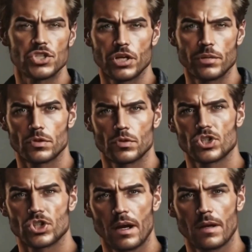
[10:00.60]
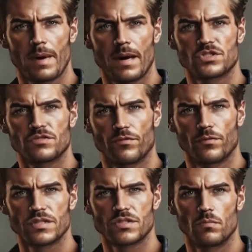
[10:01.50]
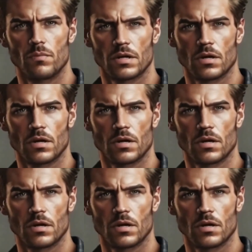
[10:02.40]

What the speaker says: shifts to a shared passion for resto-mod